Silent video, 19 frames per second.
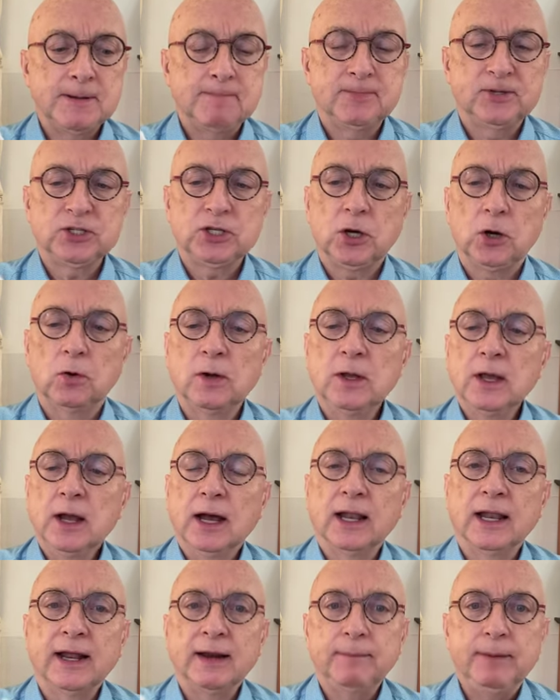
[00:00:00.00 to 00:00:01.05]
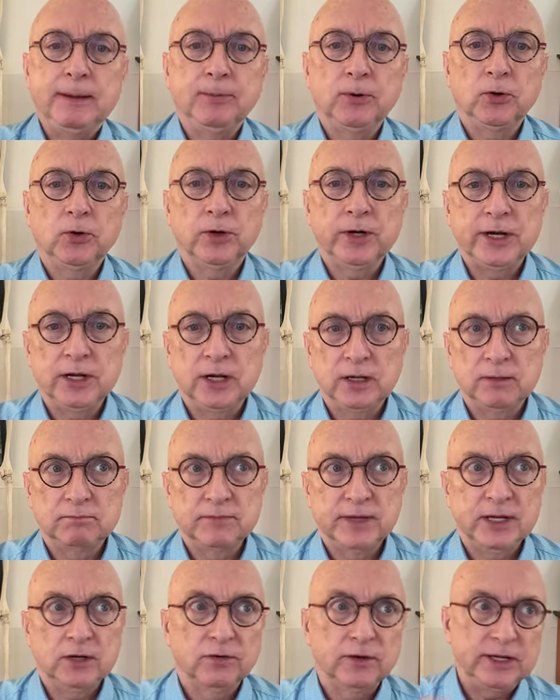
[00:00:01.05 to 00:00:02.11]
So a lot of people who are
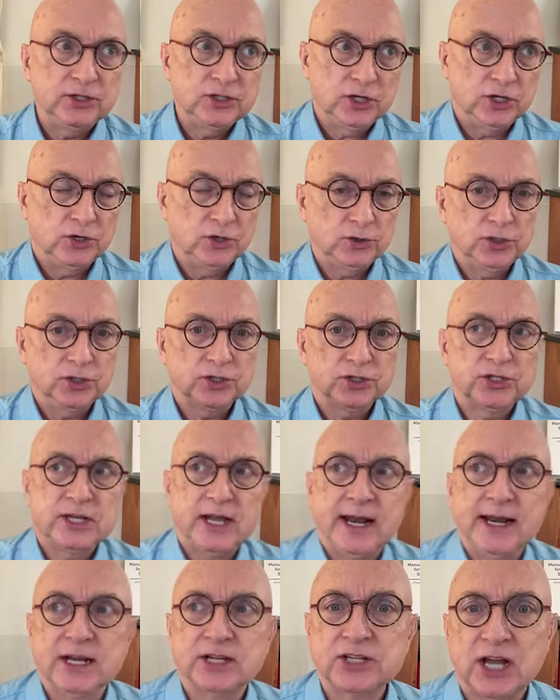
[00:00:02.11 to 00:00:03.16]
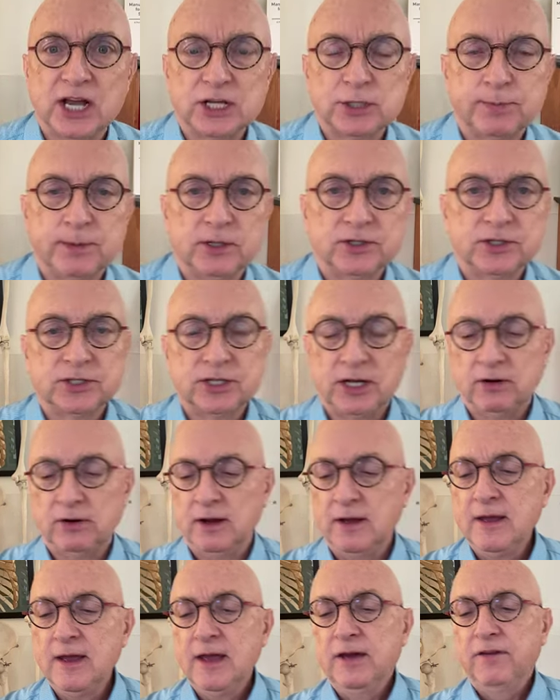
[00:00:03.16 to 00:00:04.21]
in institutional settings, hospital,
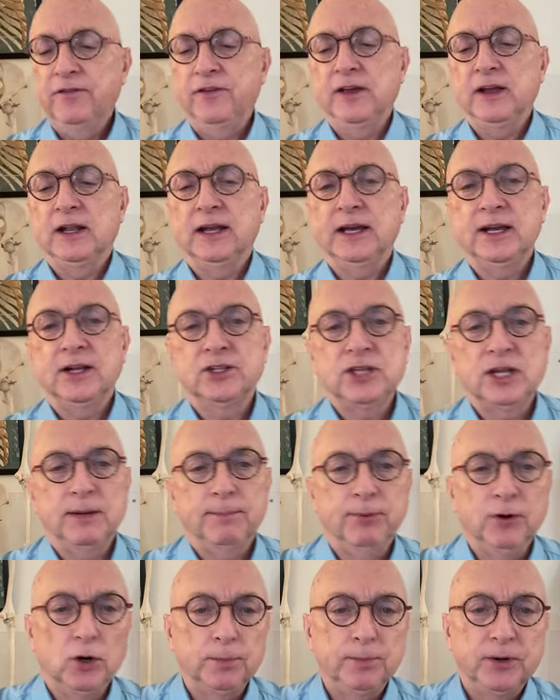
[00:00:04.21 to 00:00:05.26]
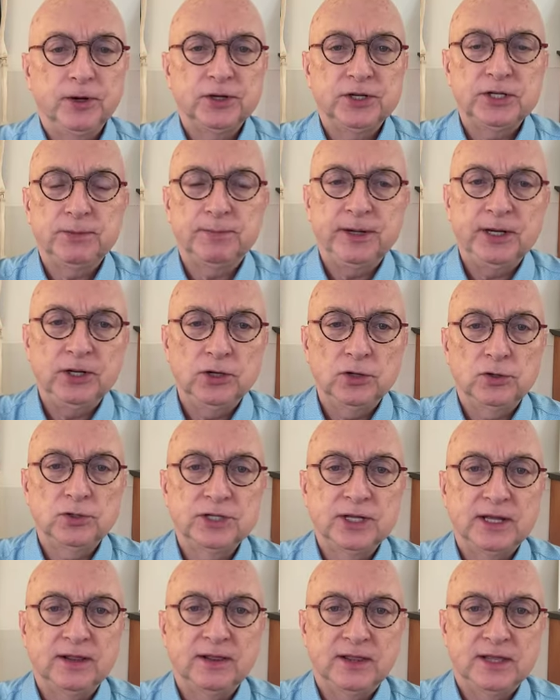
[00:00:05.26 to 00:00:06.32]
etc., feel like it's inappropriate to be
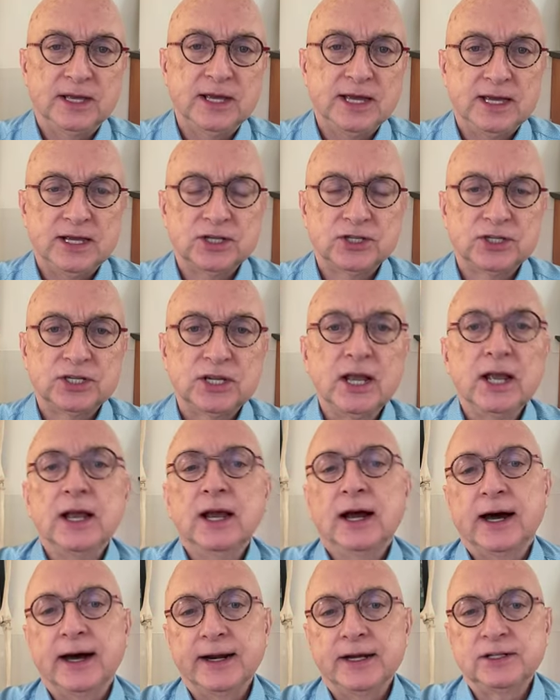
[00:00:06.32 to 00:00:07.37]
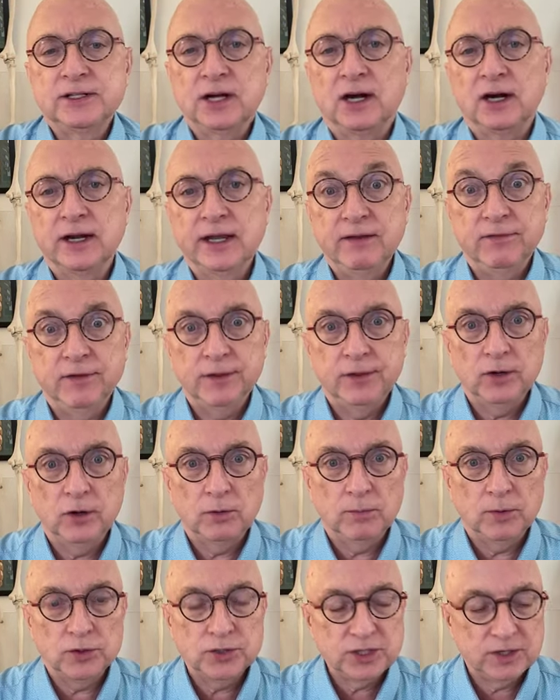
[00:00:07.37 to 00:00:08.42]
using this on a tongue, even though
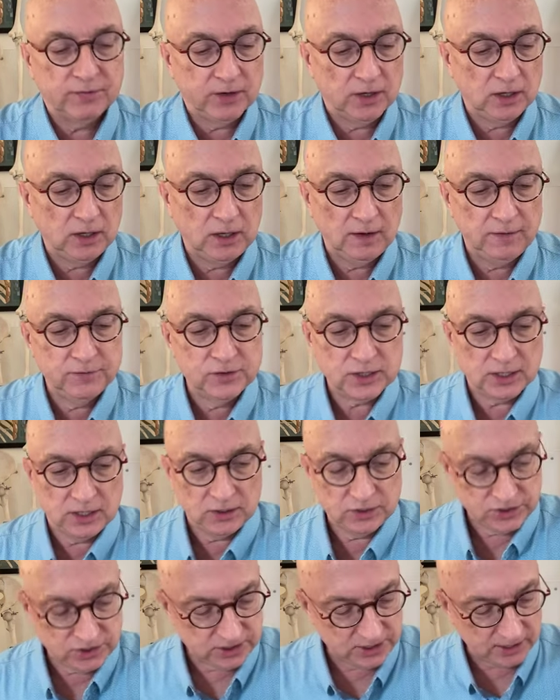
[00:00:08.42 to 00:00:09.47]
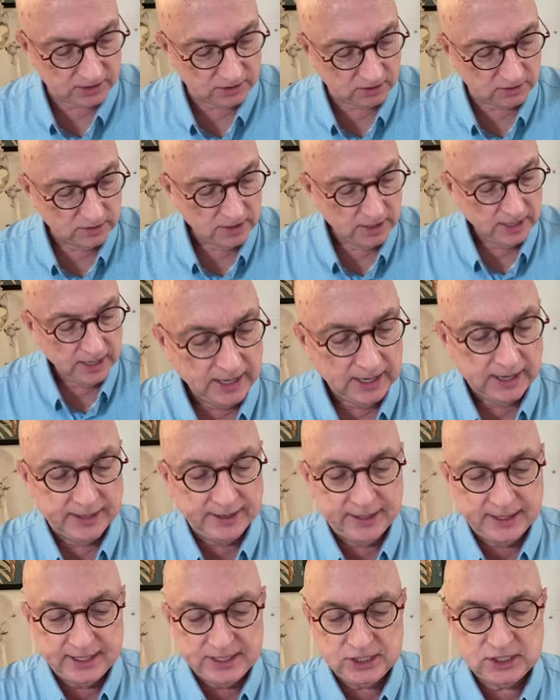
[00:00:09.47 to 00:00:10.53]
most of our gloves aren't sterile. A
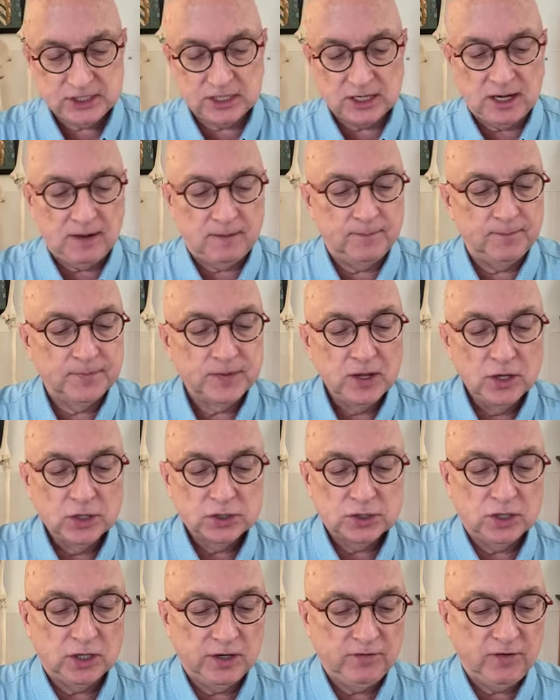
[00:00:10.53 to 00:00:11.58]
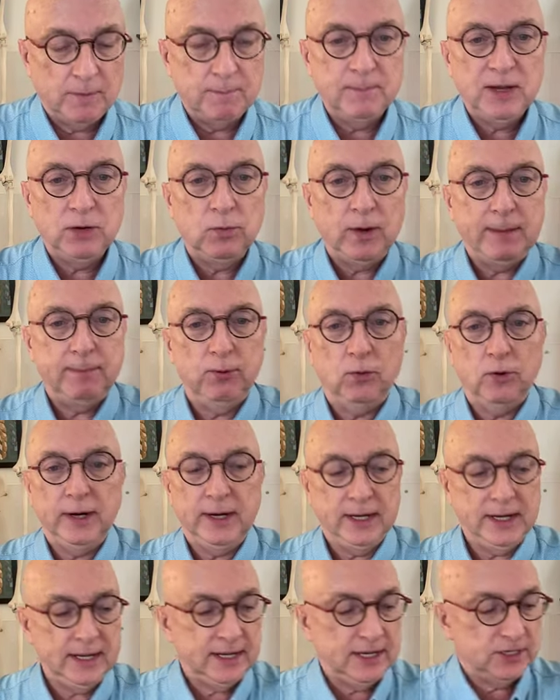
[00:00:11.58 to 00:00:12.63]
nice sort of a midway
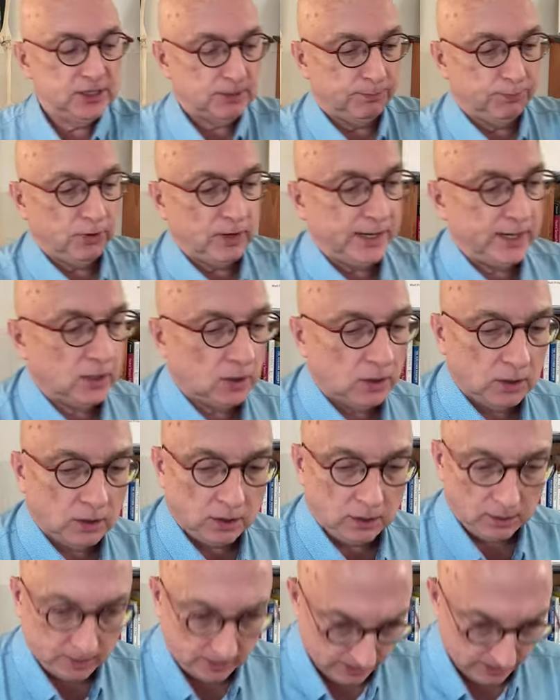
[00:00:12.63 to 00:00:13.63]
point is a product called,